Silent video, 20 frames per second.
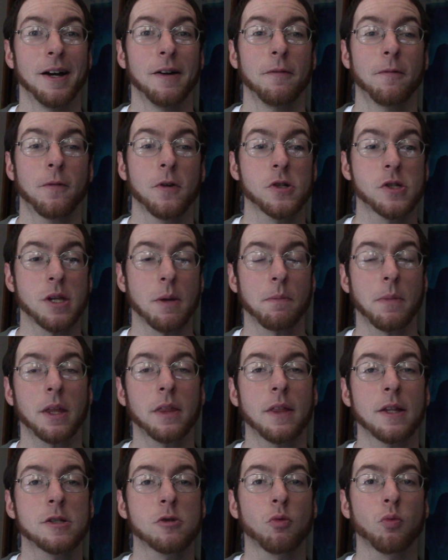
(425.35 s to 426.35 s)
for
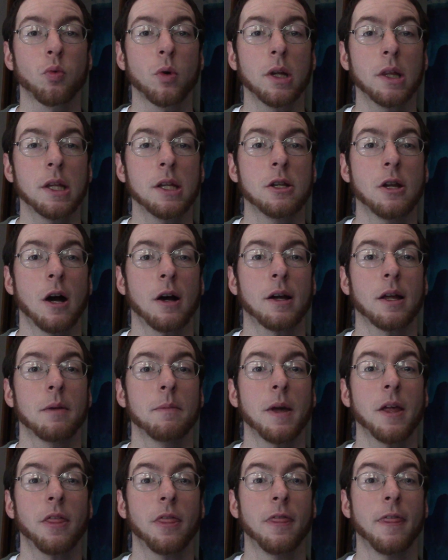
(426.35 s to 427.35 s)
something that's really not going to
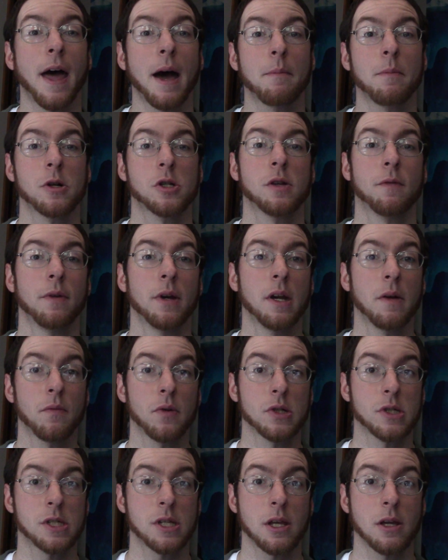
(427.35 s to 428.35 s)
make that much of a
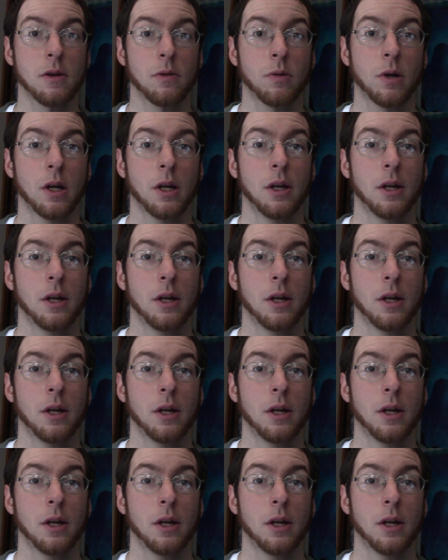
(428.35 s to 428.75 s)
difference to you.